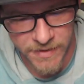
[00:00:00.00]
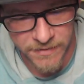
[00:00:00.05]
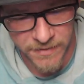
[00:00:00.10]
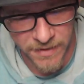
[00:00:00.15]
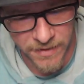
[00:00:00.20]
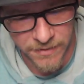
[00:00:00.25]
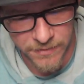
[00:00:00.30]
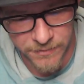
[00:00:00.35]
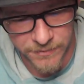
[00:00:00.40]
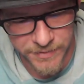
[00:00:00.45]

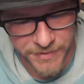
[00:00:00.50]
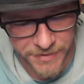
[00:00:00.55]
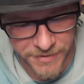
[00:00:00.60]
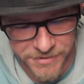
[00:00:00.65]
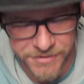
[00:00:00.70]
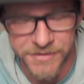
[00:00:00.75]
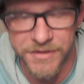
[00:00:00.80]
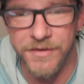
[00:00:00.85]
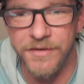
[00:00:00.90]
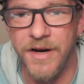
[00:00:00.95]
Now,
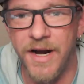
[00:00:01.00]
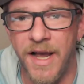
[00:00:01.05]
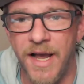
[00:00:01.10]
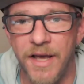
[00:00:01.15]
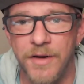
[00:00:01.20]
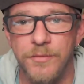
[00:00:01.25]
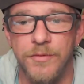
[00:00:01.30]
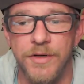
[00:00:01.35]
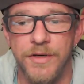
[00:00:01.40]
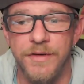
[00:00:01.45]
here's another
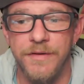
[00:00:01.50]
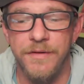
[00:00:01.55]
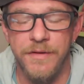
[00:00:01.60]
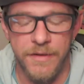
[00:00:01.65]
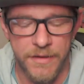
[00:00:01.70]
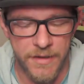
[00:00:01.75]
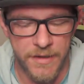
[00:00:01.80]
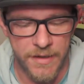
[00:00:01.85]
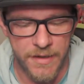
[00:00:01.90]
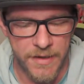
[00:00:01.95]
odd one
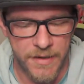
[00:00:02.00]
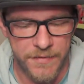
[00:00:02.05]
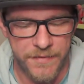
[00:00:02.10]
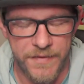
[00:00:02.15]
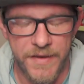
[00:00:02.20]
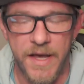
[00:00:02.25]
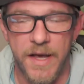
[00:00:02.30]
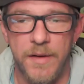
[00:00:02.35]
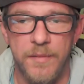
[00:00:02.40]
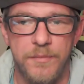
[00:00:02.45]

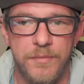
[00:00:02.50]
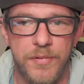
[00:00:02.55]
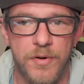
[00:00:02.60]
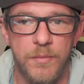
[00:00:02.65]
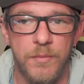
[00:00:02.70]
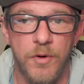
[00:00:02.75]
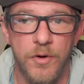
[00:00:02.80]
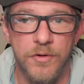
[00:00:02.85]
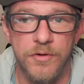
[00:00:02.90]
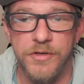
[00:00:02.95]
that
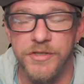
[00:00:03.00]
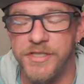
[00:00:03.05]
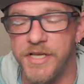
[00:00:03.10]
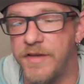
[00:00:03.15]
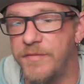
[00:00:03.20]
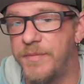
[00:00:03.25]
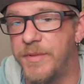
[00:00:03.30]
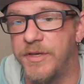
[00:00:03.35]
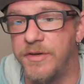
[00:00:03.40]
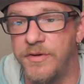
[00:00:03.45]
promoters
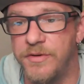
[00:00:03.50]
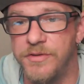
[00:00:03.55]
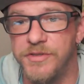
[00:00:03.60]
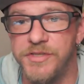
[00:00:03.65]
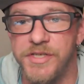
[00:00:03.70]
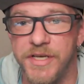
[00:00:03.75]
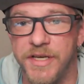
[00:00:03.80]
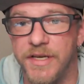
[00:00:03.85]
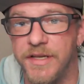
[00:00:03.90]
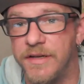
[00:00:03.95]
have been
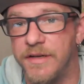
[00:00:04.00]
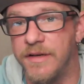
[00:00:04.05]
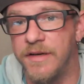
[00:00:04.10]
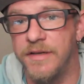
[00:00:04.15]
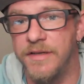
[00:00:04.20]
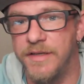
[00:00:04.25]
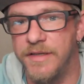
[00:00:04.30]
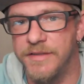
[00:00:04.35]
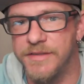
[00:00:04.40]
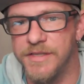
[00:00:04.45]
using, and
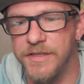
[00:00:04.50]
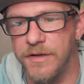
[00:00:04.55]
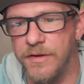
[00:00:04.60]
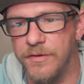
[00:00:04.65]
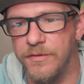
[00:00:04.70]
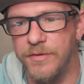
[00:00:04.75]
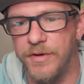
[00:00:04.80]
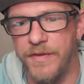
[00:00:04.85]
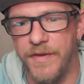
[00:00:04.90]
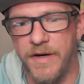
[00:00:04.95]
it's
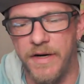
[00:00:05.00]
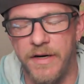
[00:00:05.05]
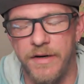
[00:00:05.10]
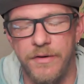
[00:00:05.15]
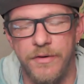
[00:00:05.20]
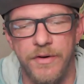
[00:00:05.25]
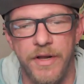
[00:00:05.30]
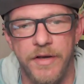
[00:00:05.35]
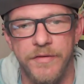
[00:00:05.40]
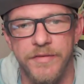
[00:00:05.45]
another one that I
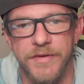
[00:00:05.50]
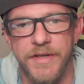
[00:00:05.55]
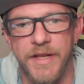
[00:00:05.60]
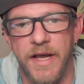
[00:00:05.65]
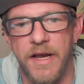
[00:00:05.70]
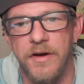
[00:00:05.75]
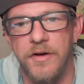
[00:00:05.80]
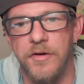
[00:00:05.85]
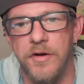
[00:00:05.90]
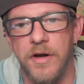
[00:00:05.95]
don't have a
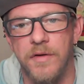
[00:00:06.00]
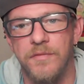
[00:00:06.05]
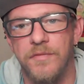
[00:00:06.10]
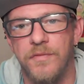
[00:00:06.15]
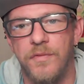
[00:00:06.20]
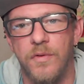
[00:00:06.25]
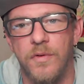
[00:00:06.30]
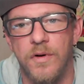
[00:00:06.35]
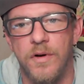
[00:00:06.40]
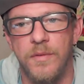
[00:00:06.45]
diagram
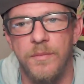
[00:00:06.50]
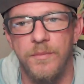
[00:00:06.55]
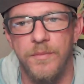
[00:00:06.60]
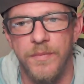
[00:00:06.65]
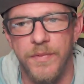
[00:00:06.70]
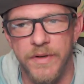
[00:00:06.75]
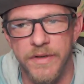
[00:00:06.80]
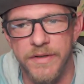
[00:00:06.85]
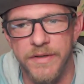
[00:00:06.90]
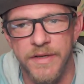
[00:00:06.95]
for,
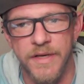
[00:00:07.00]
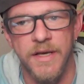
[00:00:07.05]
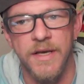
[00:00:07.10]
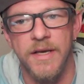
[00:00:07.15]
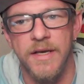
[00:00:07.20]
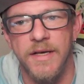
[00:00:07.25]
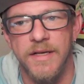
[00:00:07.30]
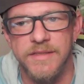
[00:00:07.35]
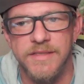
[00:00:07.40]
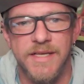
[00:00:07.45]
but
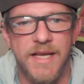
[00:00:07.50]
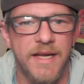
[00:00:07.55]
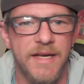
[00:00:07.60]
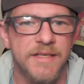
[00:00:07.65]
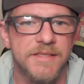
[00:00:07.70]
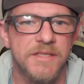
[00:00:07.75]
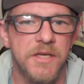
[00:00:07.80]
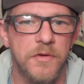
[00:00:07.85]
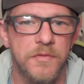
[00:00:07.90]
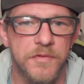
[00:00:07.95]
it's kind
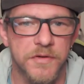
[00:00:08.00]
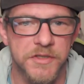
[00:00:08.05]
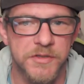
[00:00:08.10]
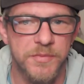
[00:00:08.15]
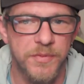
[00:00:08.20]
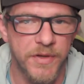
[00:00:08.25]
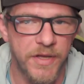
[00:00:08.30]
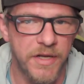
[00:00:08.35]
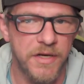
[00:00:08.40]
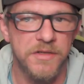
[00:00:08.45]
of
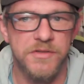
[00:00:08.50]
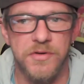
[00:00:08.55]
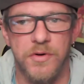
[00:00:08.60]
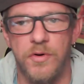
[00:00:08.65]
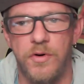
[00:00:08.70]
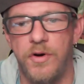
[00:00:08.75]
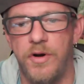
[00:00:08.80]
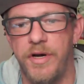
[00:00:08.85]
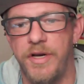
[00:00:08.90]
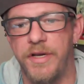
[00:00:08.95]

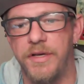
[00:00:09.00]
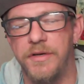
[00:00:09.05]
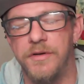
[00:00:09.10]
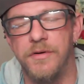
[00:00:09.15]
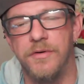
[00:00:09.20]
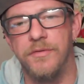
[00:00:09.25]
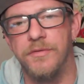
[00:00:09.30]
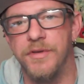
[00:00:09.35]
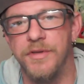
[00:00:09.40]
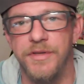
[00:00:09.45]
self-explanatory, and you
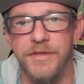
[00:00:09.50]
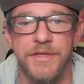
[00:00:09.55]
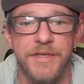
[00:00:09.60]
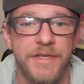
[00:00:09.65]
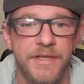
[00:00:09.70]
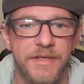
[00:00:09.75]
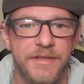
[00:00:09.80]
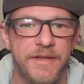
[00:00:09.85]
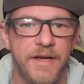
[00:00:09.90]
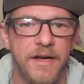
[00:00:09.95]
don't really
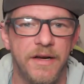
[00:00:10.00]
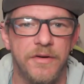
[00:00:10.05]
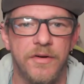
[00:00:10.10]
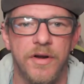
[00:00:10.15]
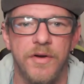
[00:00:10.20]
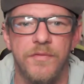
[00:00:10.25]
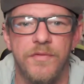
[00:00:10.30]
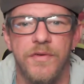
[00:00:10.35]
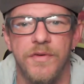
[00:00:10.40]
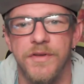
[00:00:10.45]
need a
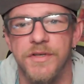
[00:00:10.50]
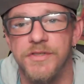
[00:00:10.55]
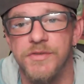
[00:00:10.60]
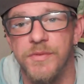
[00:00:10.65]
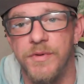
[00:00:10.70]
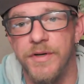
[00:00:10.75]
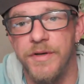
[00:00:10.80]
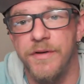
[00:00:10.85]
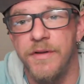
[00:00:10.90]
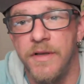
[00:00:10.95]
diagram for this
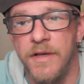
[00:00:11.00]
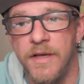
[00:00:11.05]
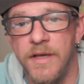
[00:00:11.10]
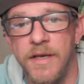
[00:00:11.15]
one.